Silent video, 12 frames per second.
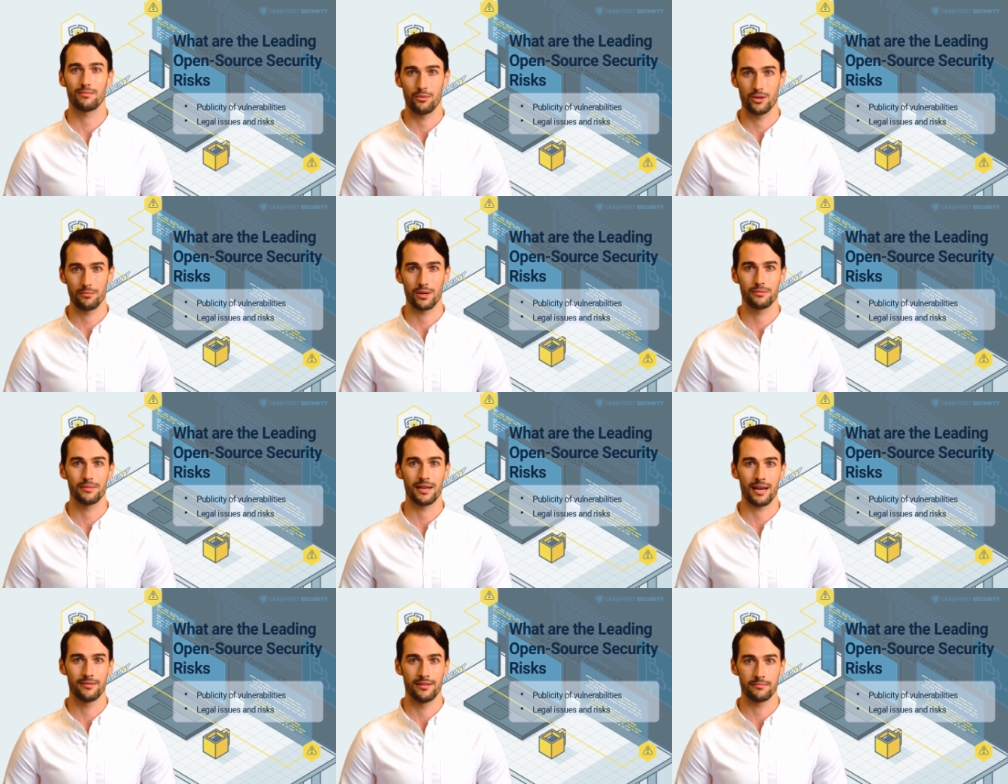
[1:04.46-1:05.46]
which must be
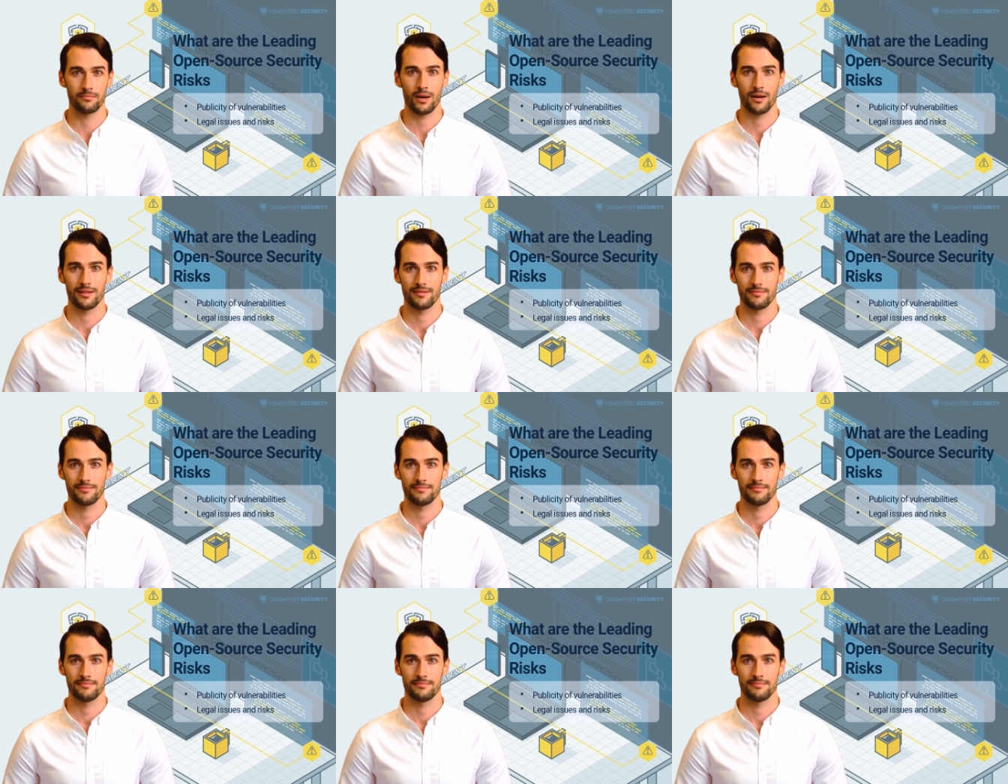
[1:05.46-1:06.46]
kept in mind.
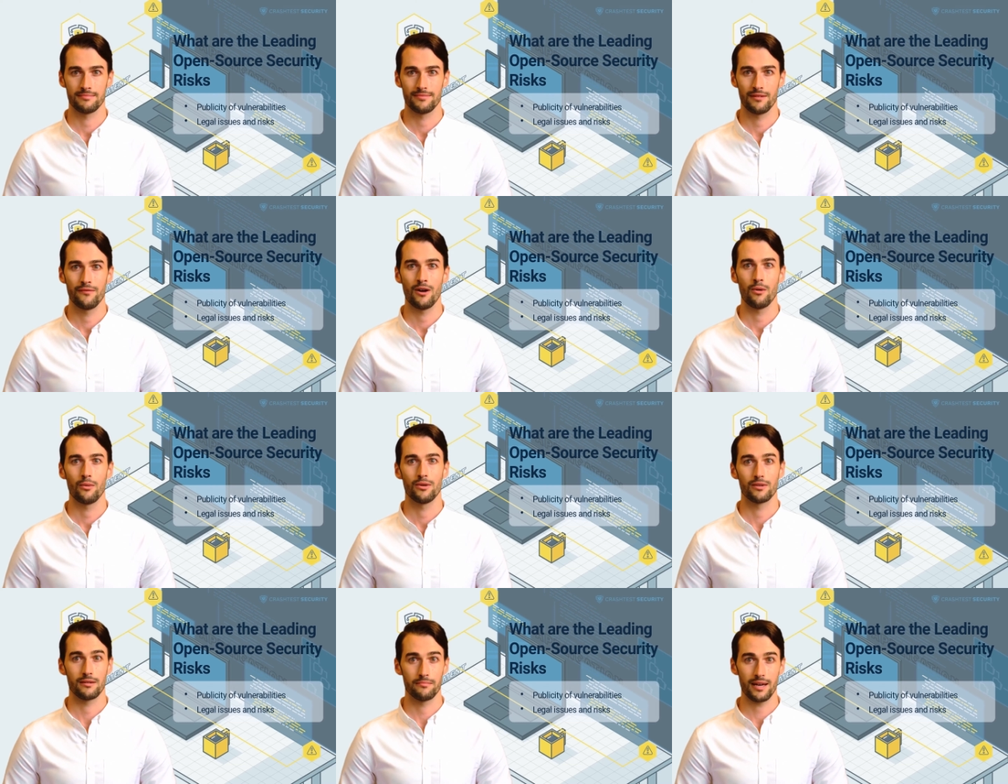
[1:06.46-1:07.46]
The following
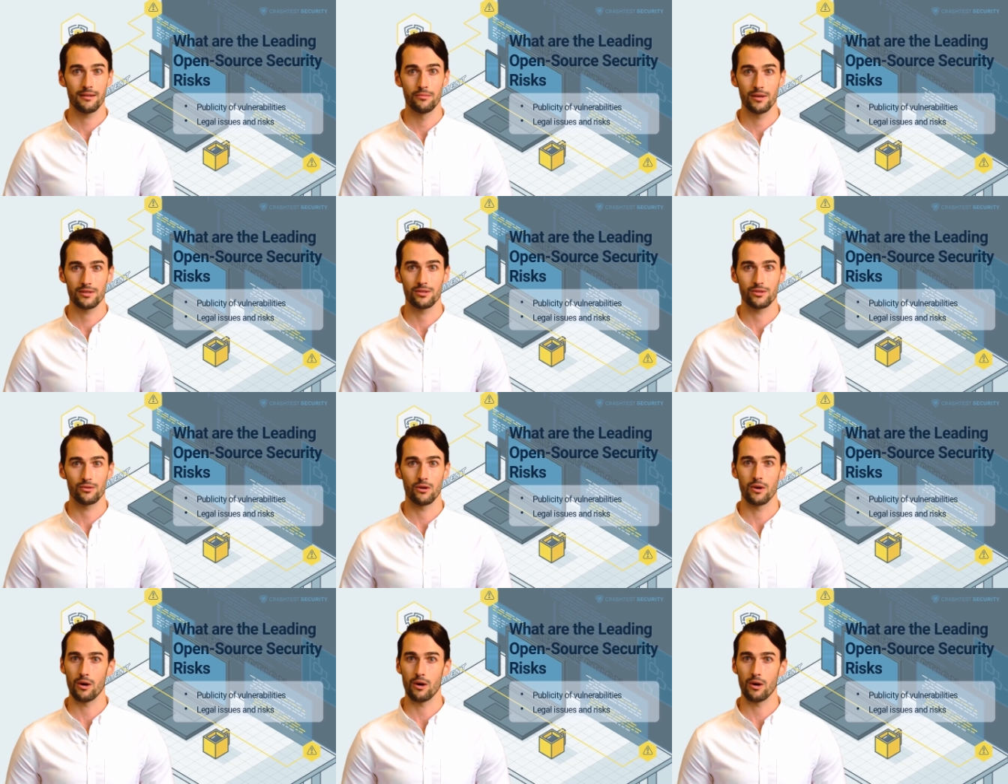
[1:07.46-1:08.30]
are the main reasons for